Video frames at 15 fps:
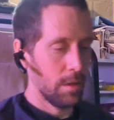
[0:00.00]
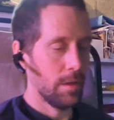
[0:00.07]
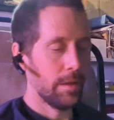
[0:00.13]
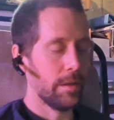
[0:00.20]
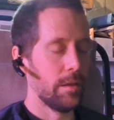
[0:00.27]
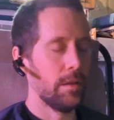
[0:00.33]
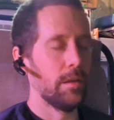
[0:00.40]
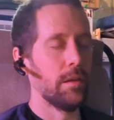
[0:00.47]

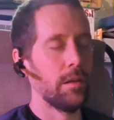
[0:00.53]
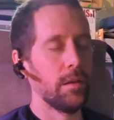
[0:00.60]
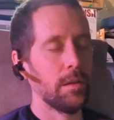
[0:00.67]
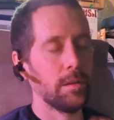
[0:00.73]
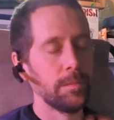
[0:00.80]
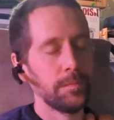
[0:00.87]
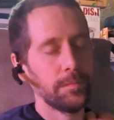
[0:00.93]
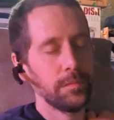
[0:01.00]
And
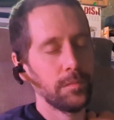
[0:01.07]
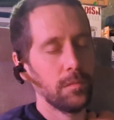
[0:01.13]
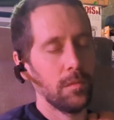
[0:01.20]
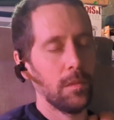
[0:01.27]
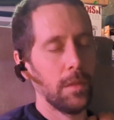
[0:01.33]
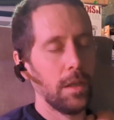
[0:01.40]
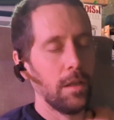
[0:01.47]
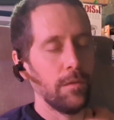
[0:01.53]

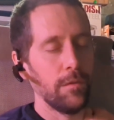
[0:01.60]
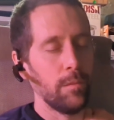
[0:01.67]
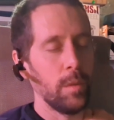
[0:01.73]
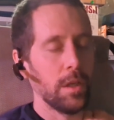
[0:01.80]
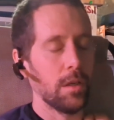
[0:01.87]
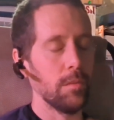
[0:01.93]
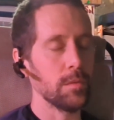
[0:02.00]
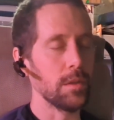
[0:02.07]
if it
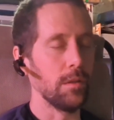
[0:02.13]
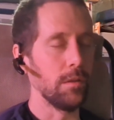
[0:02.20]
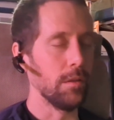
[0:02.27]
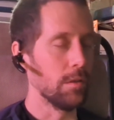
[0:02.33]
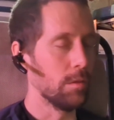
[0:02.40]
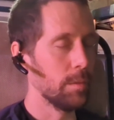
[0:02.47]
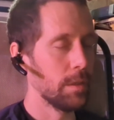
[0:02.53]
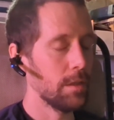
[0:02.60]
becomes a
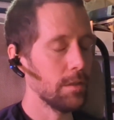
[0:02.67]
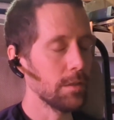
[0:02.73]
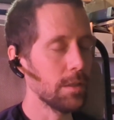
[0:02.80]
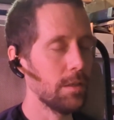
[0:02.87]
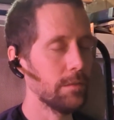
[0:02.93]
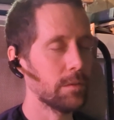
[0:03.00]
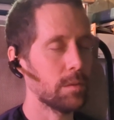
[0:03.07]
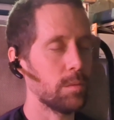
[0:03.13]
little bit
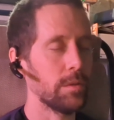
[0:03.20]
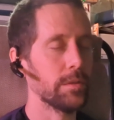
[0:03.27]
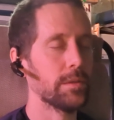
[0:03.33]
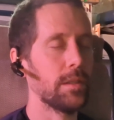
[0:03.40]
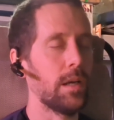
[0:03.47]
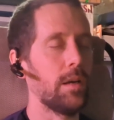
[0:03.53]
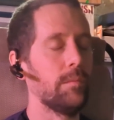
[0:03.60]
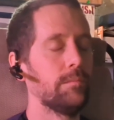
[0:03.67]
uncomfortable,
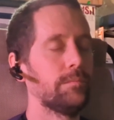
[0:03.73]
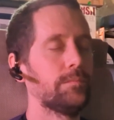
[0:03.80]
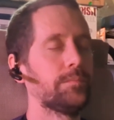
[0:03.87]
stop.